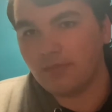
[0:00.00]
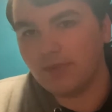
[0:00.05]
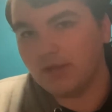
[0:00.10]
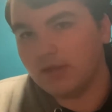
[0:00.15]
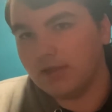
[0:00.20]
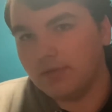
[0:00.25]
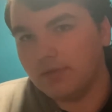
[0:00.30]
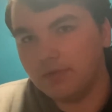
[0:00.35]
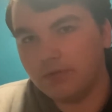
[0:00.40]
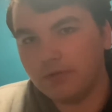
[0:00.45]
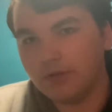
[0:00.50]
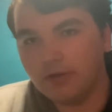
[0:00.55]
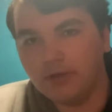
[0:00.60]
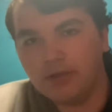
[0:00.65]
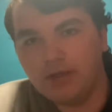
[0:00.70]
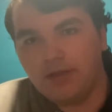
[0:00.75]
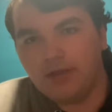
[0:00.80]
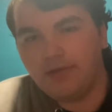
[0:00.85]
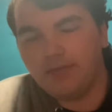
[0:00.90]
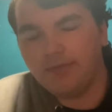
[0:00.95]
If there
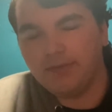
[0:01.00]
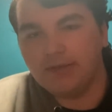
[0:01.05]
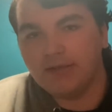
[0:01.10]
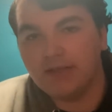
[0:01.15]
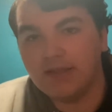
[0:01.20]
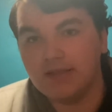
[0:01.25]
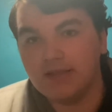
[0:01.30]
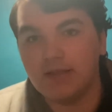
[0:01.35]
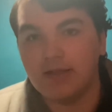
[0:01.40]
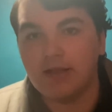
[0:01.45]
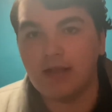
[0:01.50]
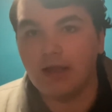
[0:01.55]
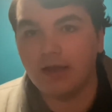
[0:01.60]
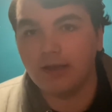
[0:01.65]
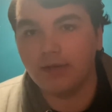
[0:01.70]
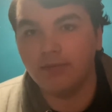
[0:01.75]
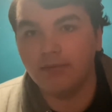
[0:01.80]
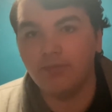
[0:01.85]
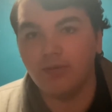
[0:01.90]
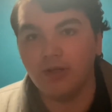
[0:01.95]
even is a kind
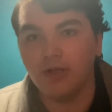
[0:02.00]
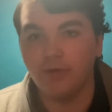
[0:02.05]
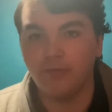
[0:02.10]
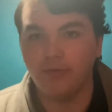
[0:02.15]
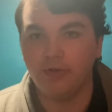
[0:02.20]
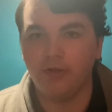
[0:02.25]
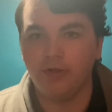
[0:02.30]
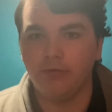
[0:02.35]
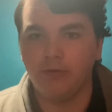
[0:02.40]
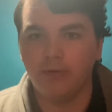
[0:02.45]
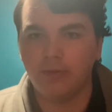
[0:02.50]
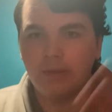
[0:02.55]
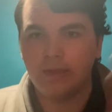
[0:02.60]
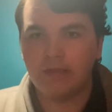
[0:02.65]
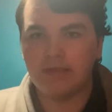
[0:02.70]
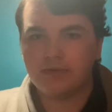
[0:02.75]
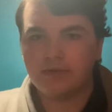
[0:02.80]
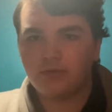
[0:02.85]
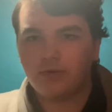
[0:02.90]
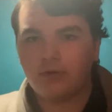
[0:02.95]
of better video with
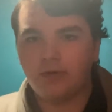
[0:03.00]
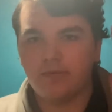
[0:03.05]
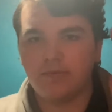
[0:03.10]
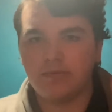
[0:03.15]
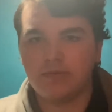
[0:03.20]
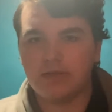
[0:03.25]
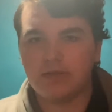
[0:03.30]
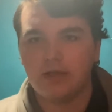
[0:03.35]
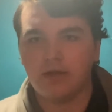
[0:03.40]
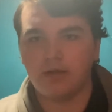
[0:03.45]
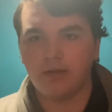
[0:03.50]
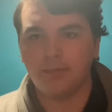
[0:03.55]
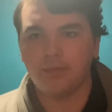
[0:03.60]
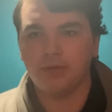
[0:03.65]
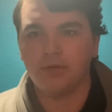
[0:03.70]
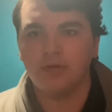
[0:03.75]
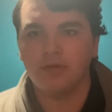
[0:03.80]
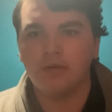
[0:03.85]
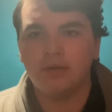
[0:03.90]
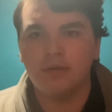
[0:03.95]
this sort of setup.
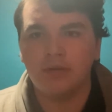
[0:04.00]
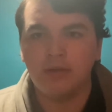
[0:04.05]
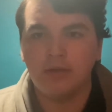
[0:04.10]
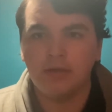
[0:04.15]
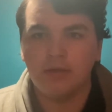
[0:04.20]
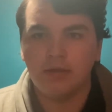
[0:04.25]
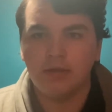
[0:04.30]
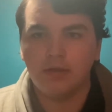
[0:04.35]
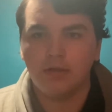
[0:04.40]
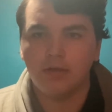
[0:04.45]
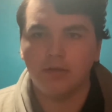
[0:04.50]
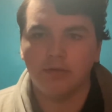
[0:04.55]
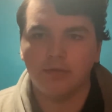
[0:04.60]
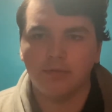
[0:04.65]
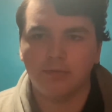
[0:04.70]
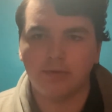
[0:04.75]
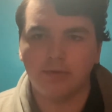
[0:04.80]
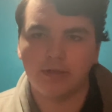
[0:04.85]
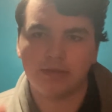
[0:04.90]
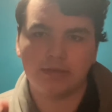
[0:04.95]
Oh,
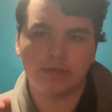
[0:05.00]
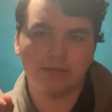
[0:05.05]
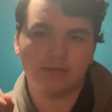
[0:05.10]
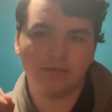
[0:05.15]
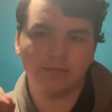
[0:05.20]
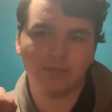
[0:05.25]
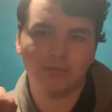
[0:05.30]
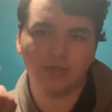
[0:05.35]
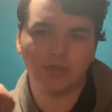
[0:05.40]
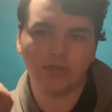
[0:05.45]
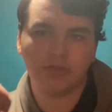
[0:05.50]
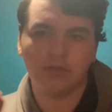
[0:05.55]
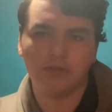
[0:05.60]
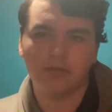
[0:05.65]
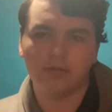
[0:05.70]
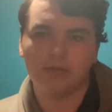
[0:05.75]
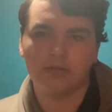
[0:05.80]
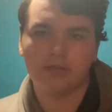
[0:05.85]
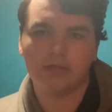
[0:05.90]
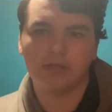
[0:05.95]
forgot to
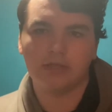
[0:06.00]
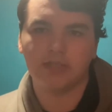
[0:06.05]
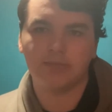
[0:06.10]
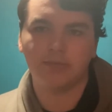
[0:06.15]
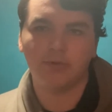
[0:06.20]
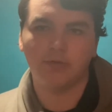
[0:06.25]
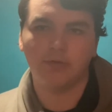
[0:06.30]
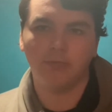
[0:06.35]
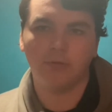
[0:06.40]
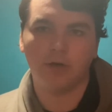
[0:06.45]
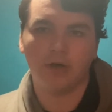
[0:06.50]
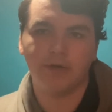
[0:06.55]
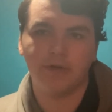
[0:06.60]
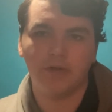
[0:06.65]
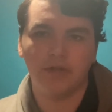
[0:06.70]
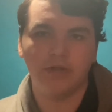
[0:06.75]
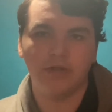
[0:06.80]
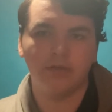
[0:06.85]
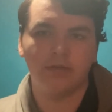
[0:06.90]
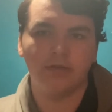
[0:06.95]
mention Cosmo and
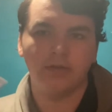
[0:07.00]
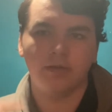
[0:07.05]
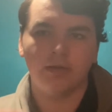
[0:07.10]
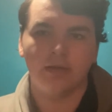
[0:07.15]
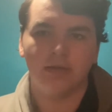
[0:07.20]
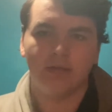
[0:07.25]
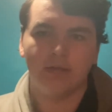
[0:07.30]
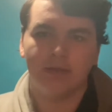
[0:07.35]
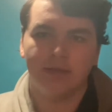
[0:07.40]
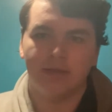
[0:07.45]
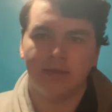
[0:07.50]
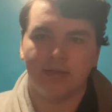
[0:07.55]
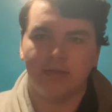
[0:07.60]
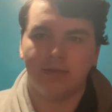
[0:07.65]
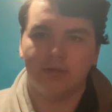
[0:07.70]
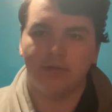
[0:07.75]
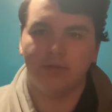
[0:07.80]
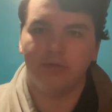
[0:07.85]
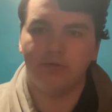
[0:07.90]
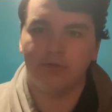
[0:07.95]
Wanda.
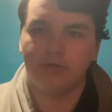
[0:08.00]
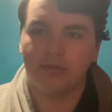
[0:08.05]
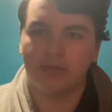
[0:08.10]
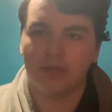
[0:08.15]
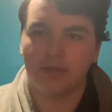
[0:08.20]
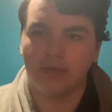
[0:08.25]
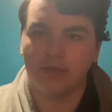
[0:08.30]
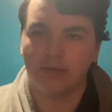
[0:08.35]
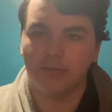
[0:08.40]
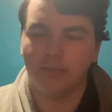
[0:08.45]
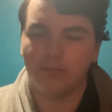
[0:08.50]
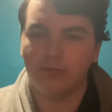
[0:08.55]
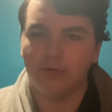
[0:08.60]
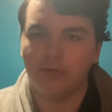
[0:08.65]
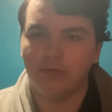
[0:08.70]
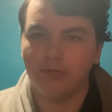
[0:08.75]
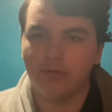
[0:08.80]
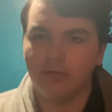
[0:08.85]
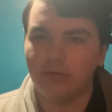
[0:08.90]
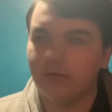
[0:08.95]
New
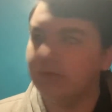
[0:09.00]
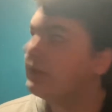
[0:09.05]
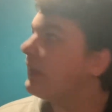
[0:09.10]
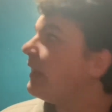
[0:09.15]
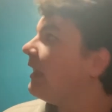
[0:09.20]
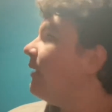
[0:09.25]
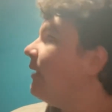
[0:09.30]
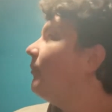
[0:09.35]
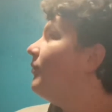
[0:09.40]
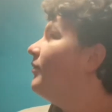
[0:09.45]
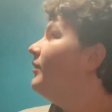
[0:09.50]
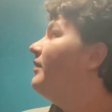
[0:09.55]
setup.